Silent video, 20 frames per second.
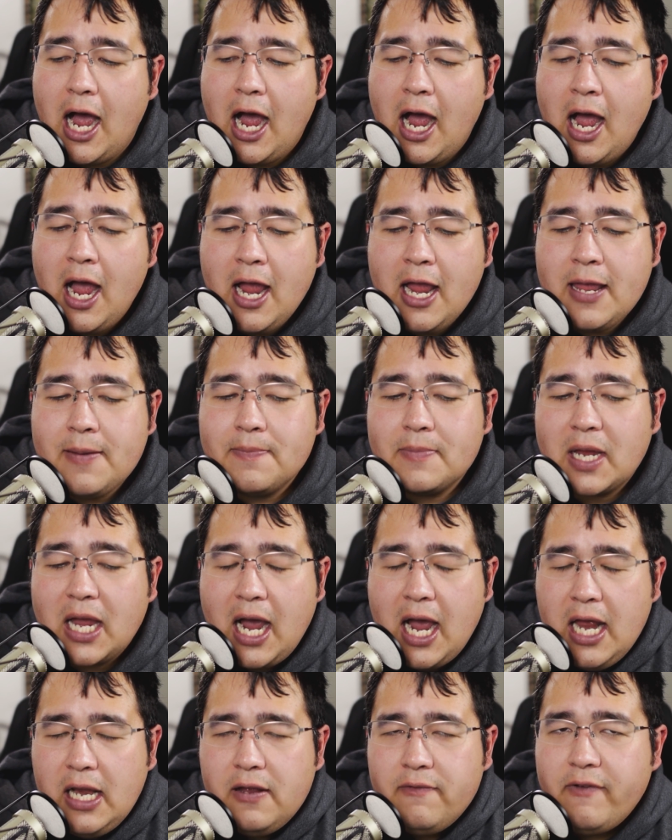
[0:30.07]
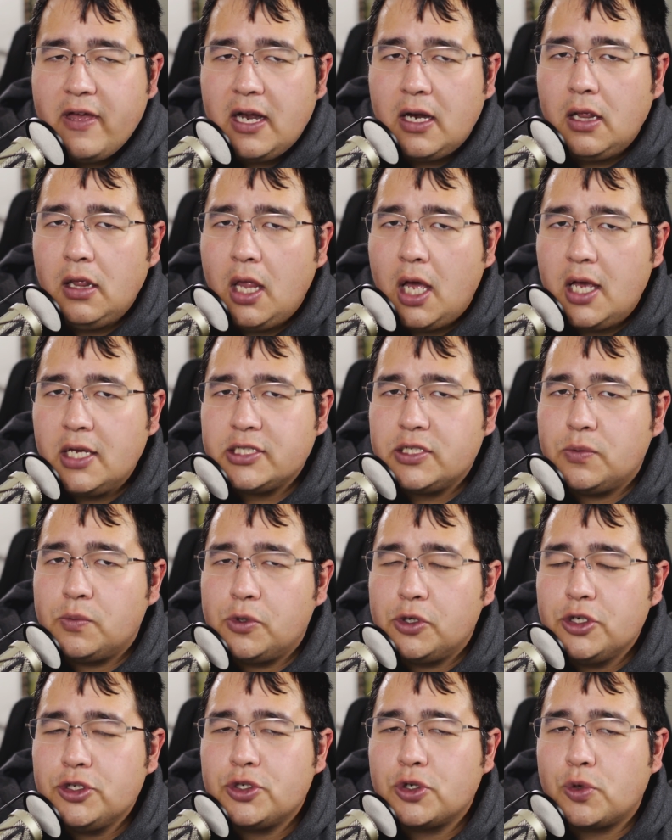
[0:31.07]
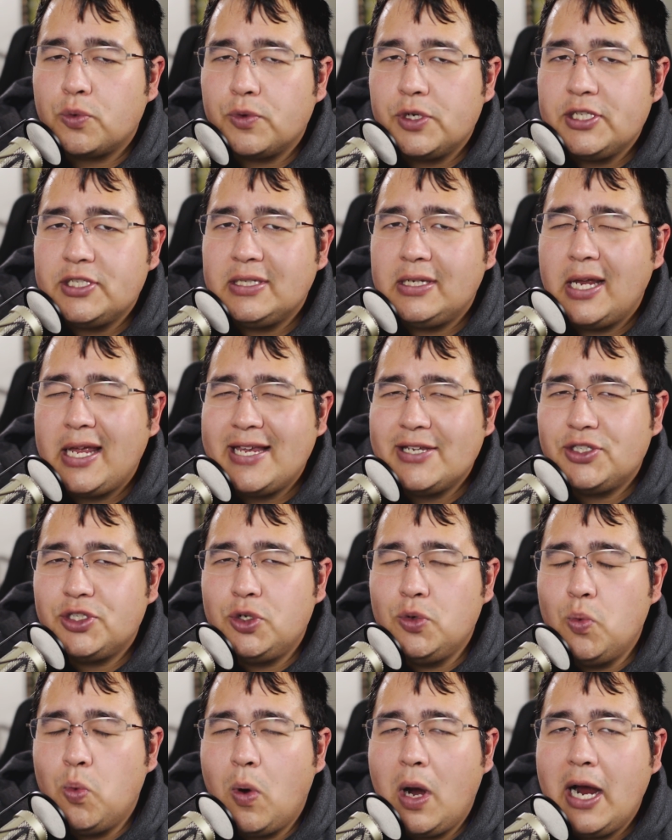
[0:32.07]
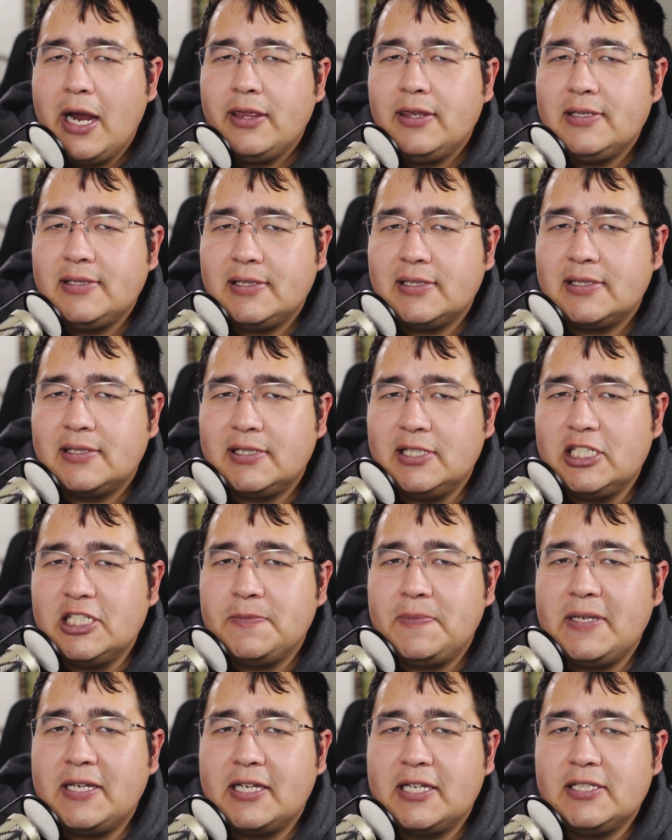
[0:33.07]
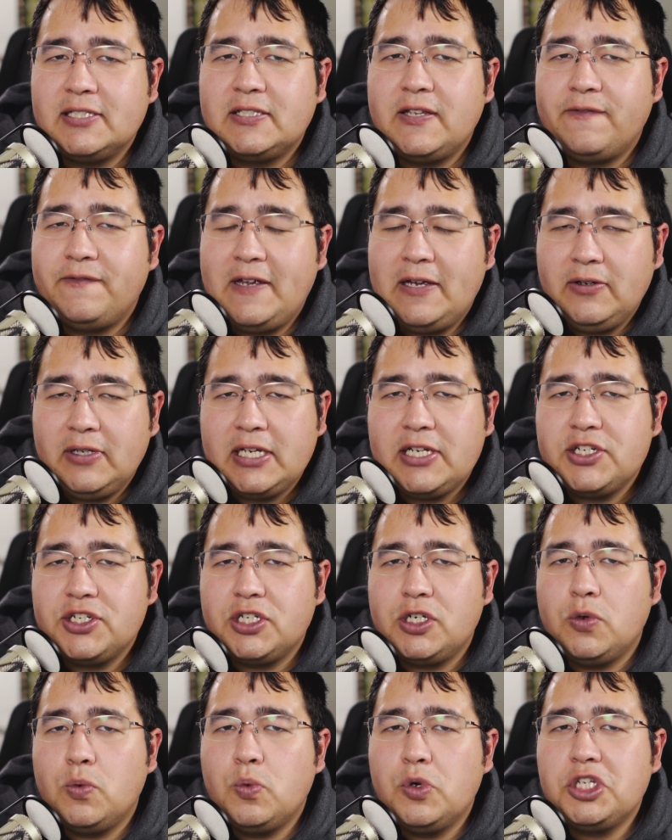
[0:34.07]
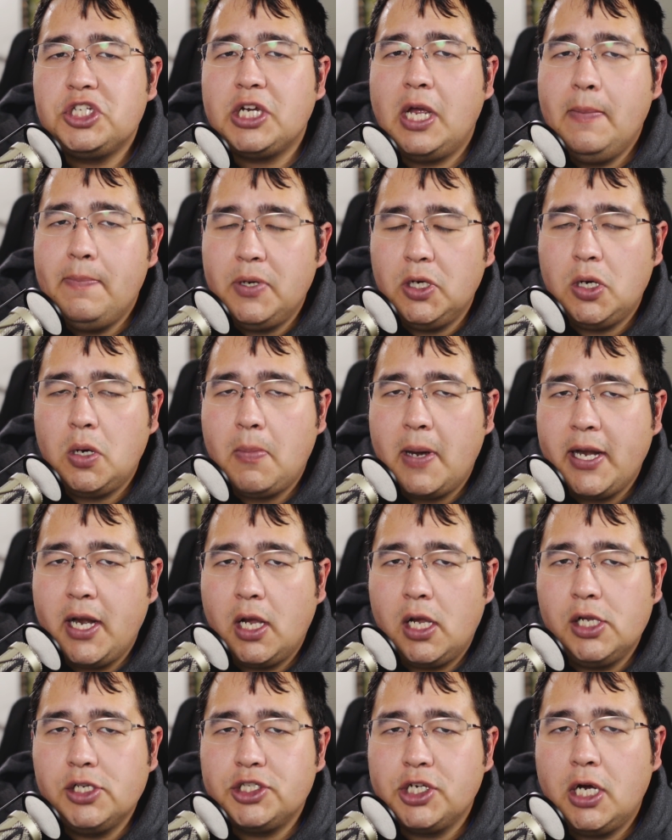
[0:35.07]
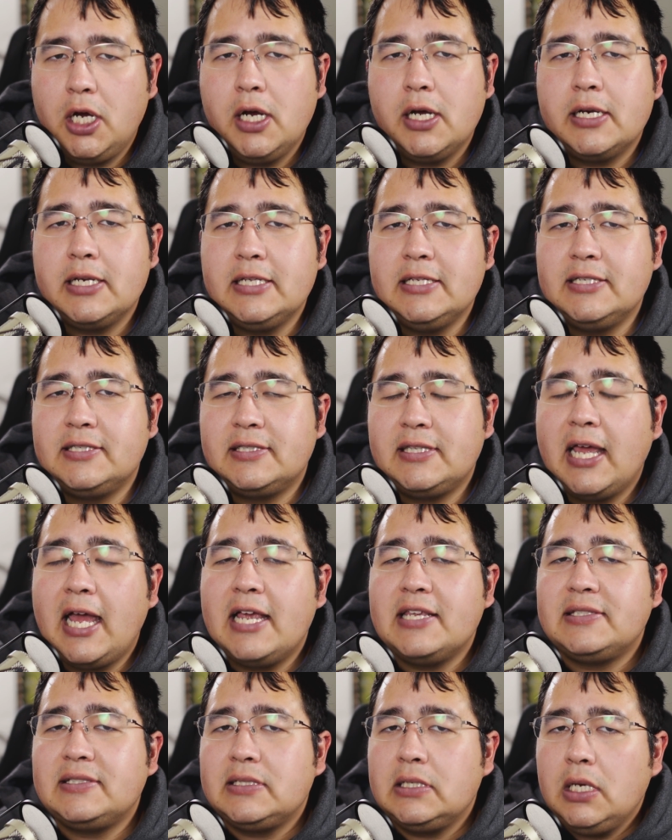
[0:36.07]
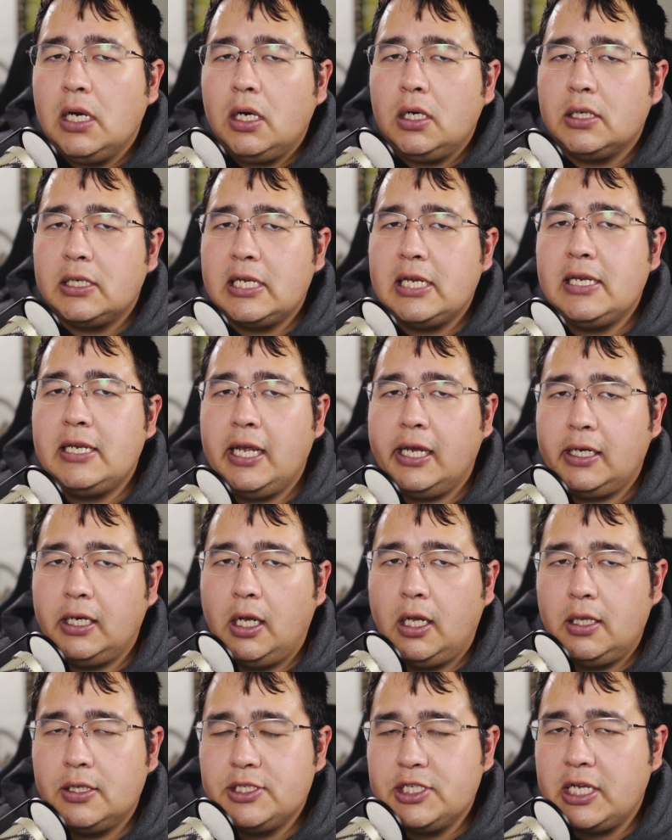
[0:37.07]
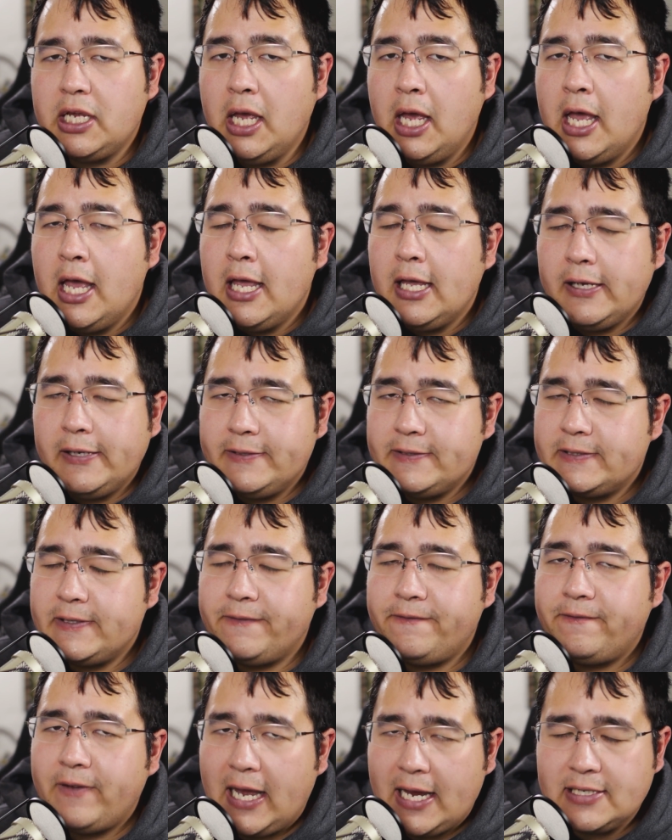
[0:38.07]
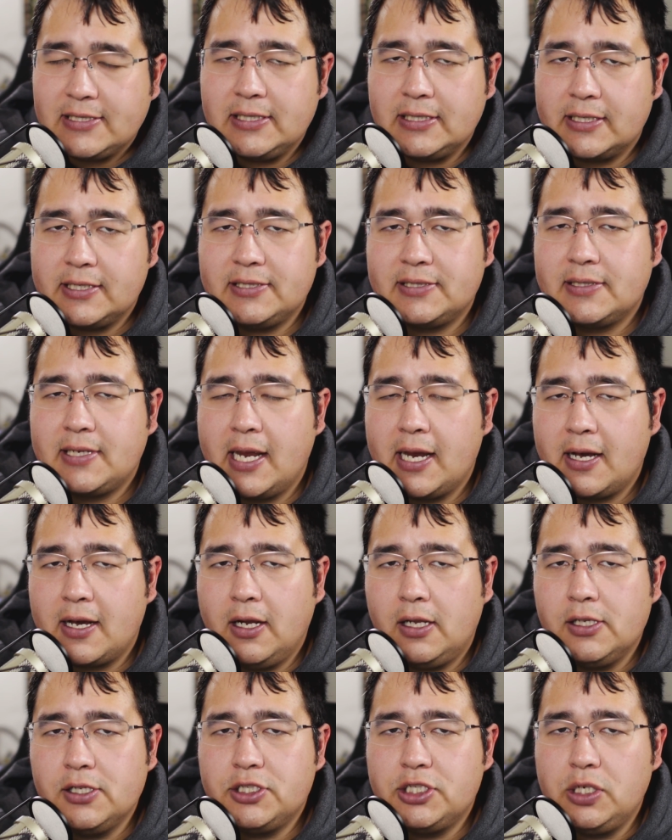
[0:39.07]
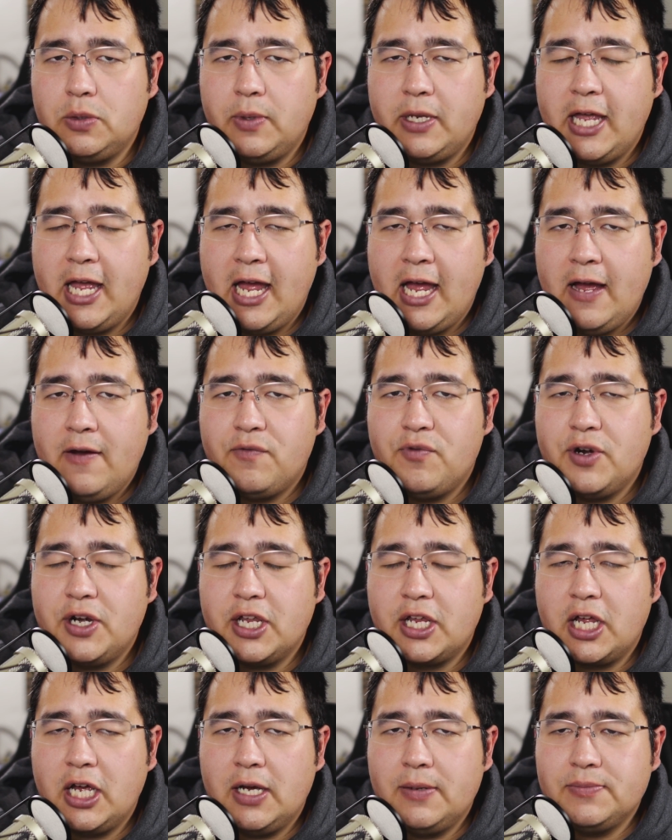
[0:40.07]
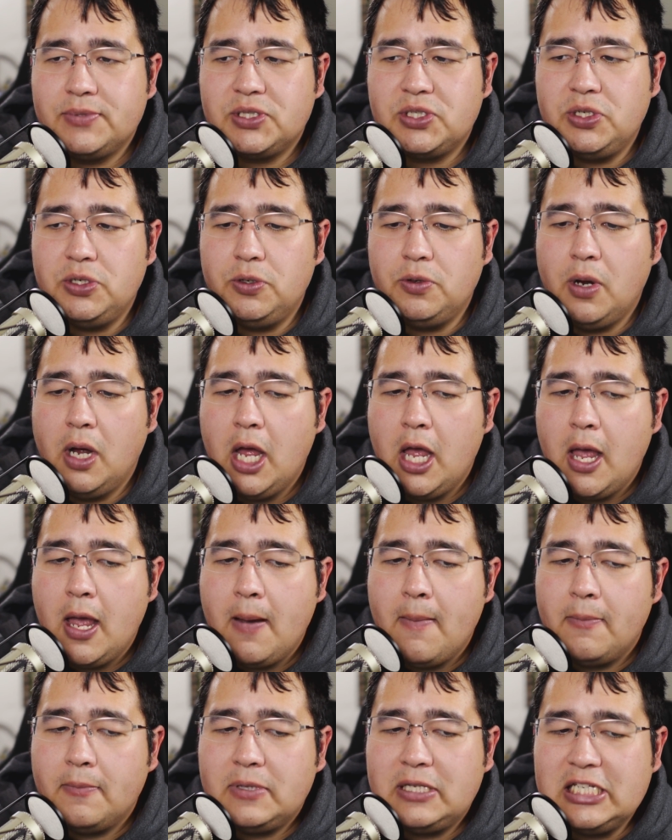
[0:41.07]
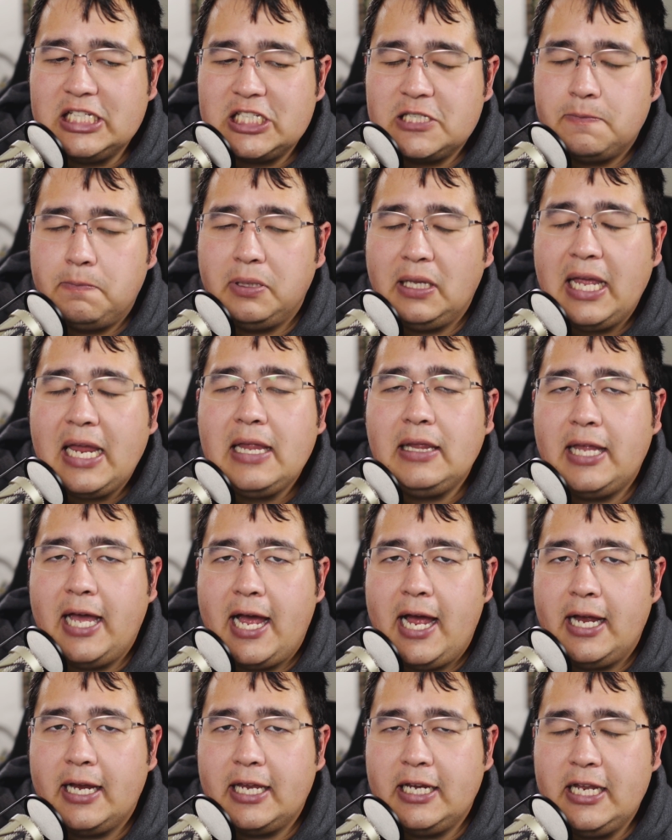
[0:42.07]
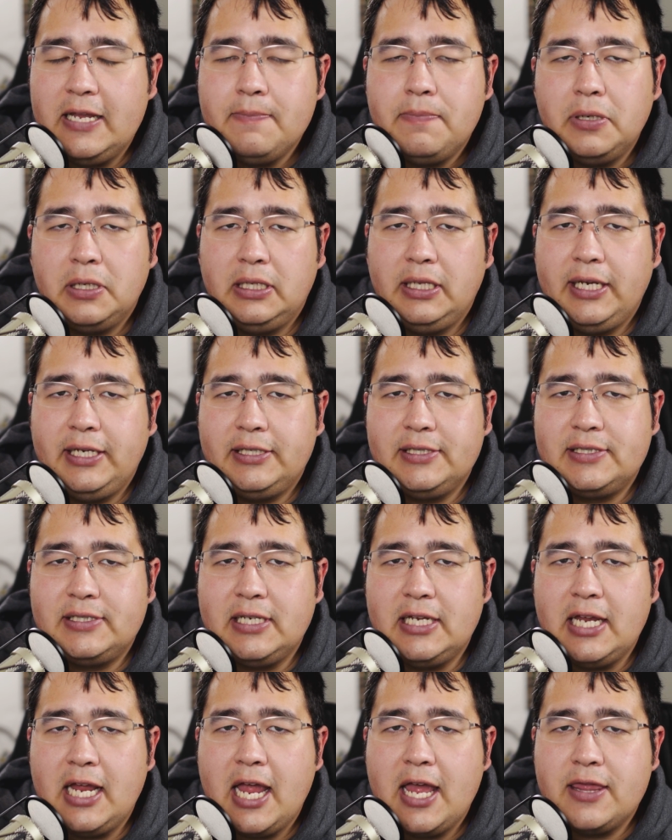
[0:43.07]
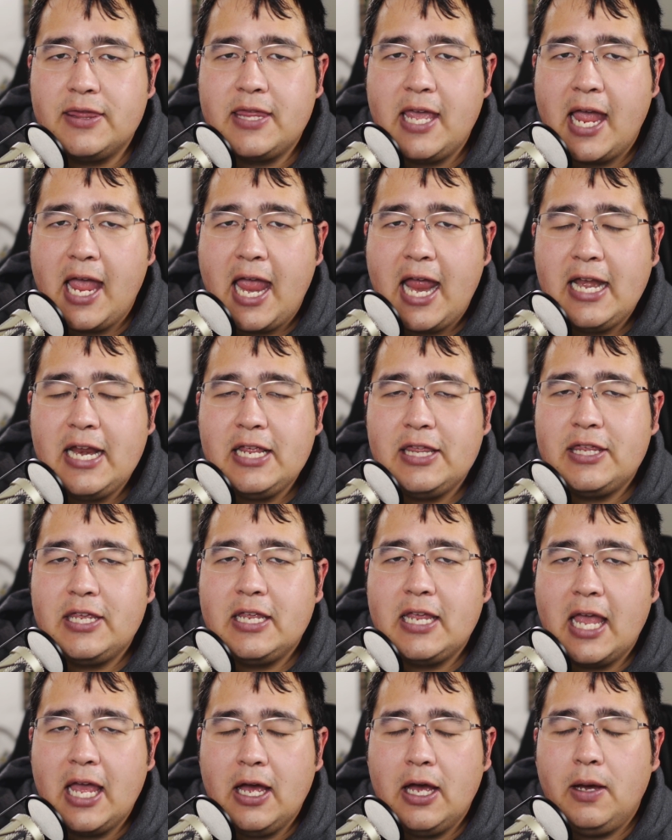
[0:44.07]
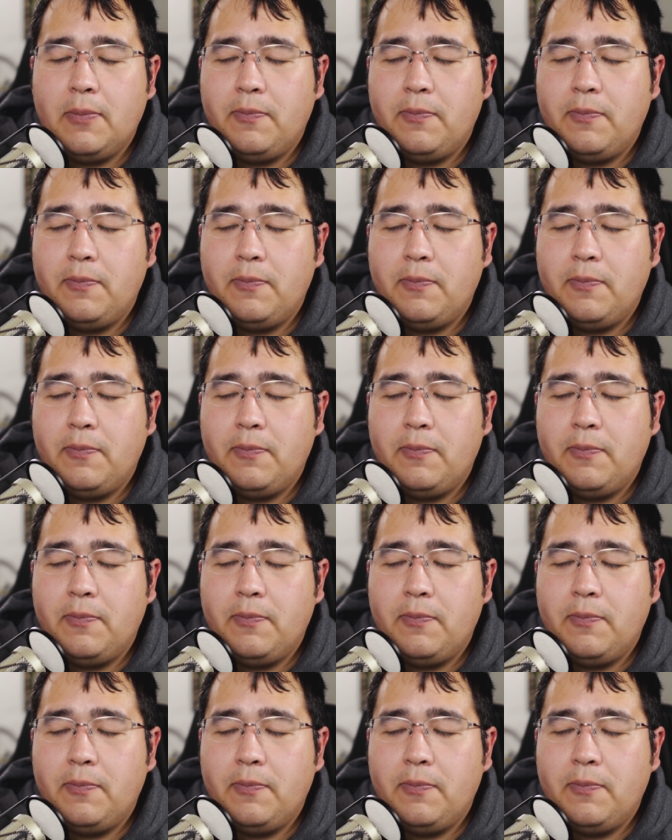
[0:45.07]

I'm kind of at a loss of words or reason as to why this exists, because the foundation on which I built my knowledge on is that C R T technology is the fastest technology we have when it comes to display lag and input latency, and that anything